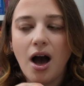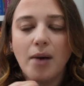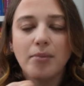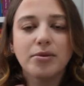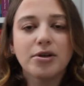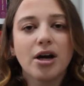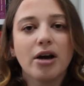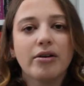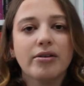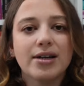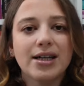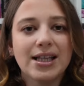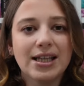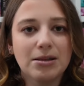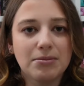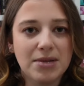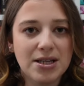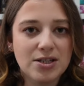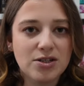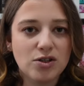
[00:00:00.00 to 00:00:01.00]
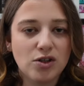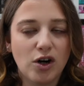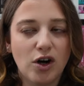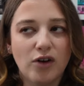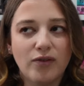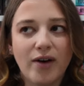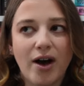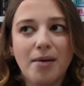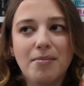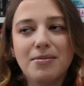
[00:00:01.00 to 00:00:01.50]
I'm currently in the midst
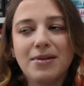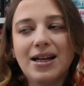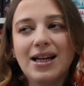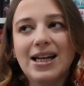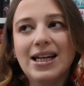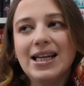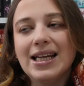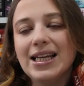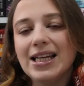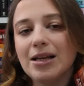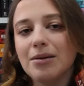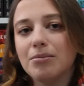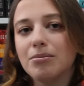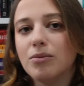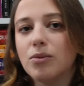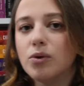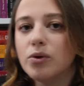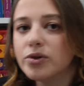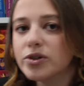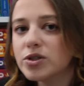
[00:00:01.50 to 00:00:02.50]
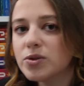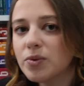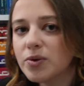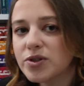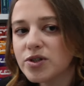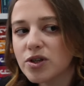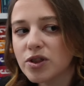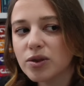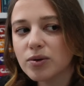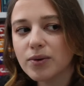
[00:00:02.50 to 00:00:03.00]
of, I'm leaning more
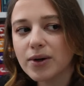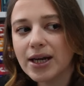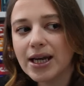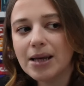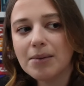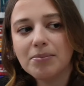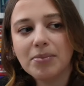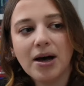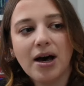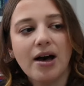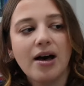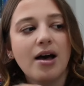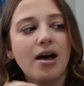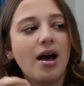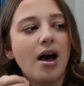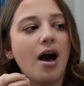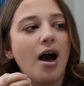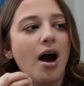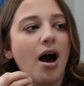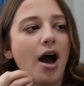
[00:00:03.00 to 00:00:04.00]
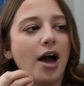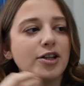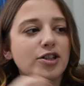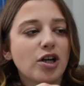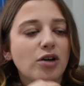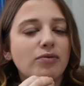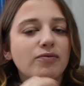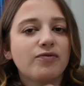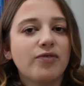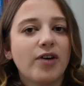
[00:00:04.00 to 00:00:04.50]
towards a three, but I
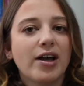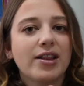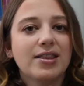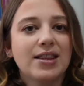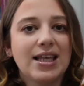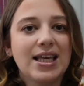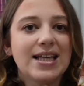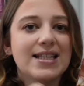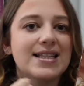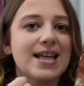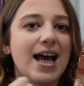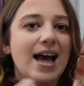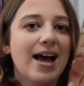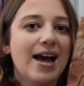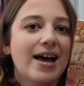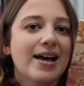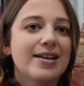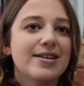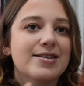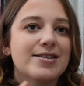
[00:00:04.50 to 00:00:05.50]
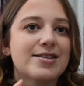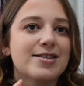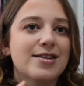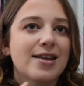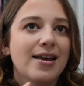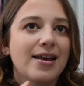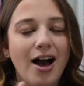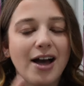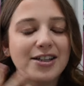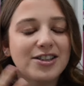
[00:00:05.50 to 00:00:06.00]
don't find these as,
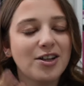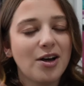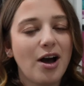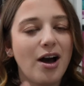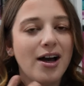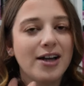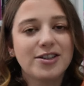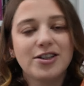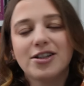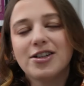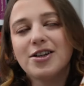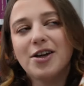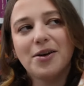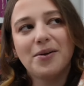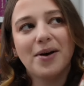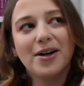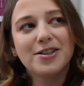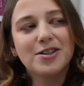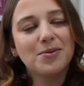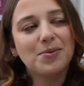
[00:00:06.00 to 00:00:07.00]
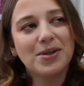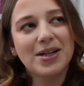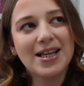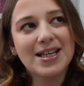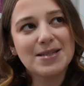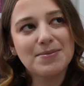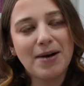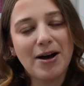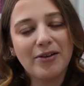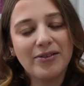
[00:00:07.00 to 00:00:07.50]
I don't, I don't know, I don't know what it
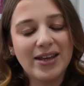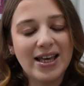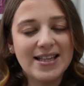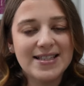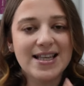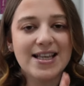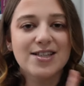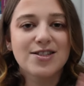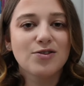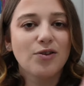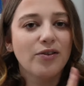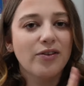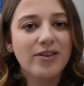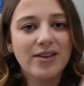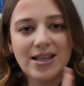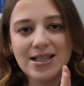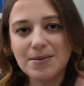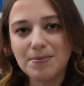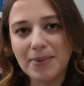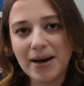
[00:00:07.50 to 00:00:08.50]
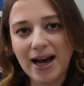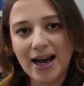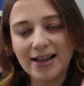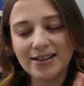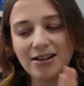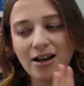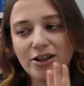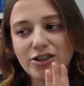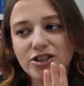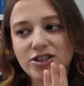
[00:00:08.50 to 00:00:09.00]
is about these. It's not that these are bad,
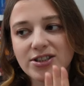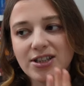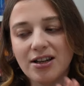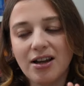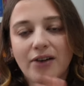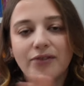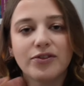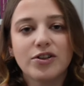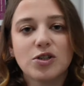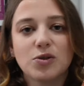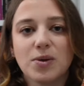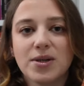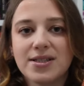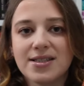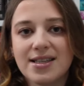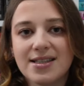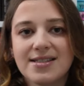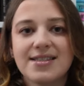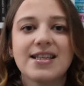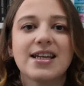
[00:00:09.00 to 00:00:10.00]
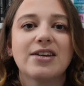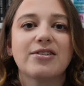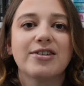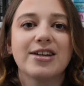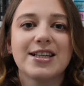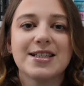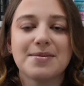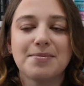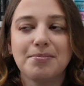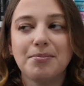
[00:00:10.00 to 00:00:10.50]
I just love the Twisted
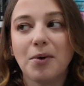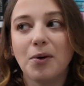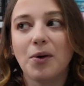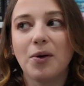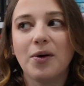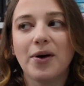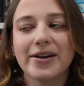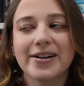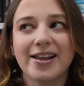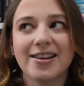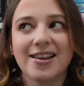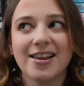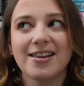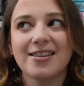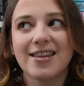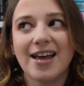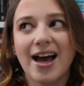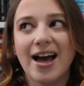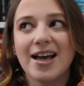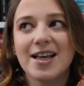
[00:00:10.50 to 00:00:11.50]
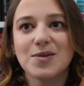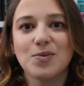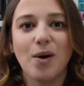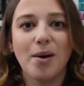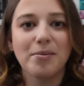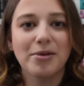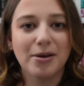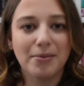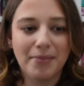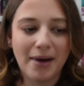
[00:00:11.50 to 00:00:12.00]
series more, and I think that is what
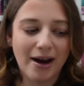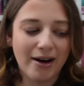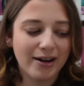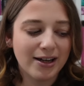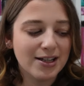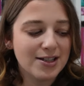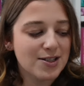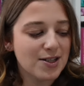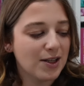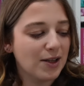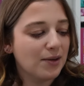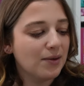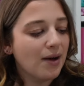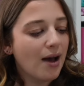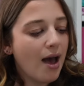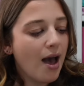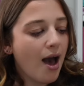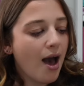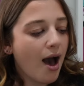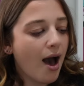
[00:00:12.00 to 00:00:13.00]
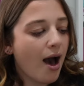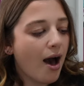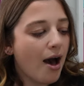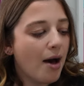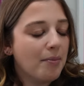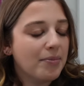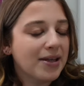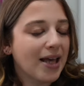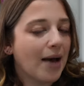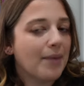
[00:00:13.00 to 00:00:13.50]
I'm comparing it to.
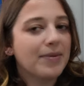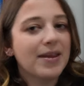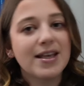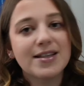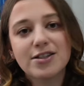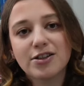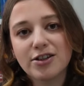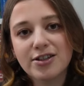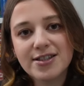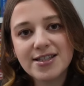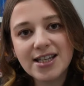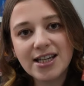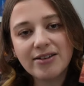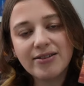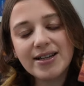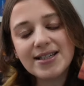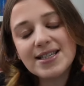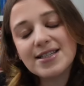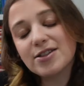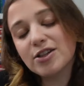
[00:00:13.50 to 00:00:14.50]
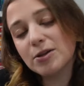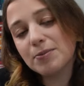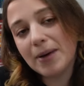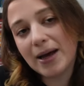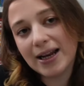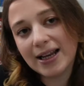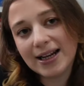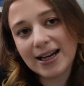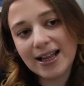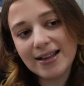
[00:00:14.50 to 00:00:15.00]
Um, but yeah, it's a good series, it's a good
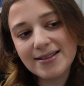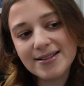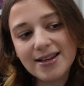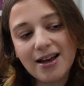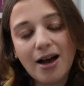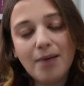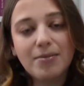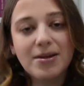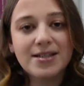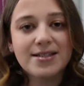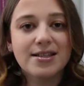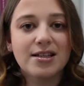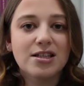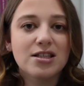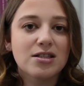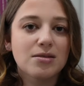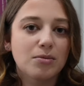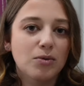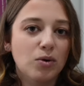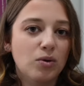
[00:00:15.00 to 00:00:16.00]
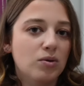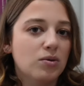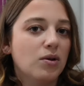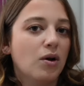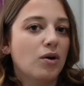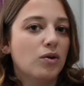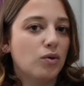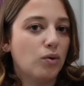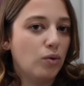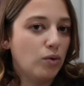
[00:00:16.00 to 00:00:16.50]
palette cleanser. I'm listening to them all
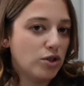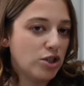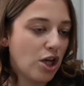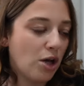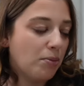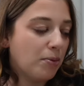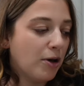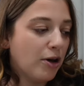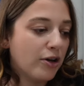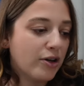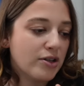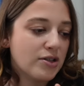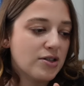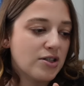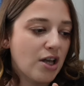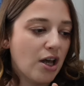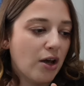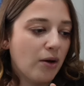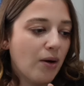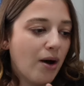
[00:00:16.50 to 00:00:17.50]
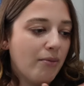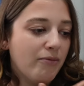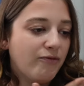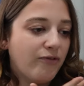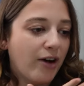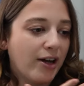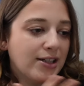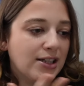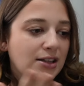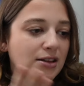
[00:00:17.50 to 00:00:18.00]
on audiobook, so I'm
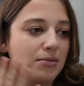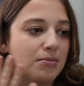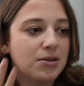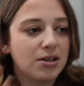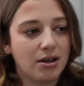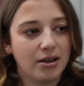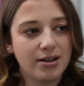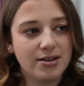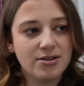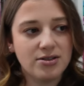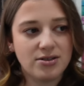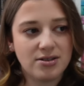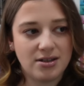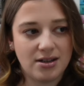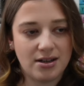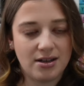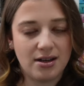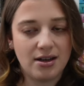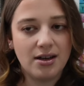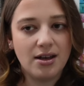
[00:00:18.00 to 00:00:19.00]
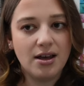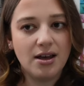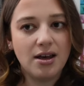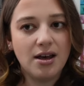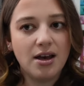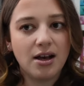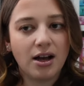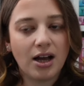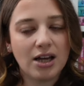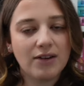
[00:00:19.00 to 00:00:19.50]
finding them nice to
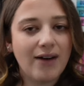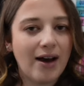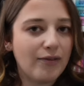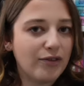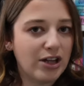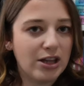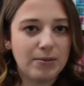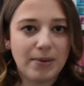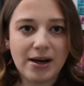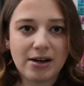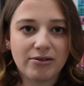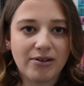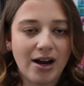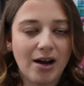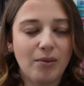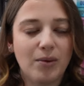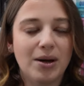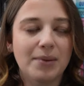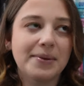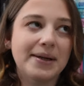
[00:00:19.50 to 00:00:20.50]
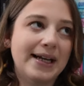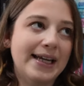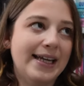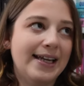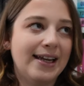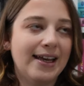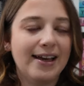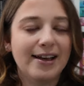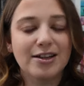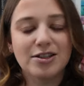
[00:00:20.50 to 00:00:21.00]
kind of have one in the background while I'm
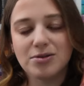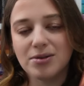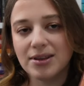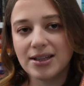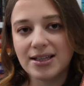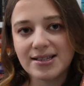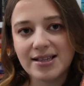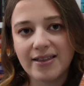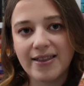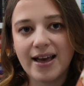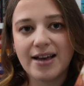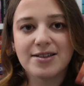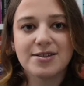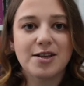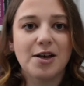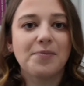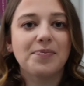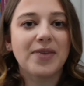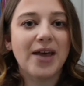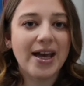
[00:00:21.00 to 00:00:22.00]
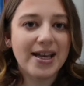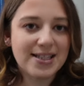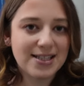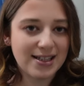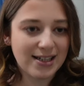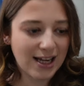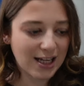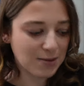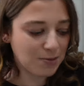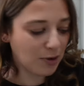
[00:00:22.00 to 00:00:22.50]
cleaning and doing things like that. So that is the
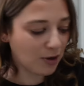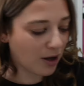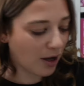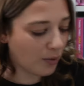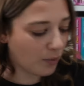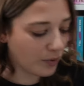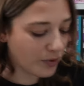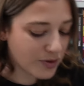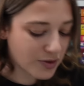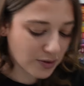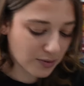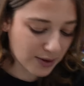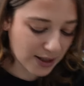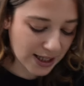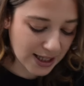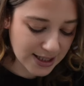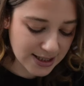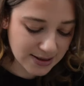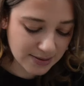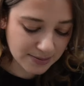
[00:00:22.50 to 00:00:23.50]
next book I want to read.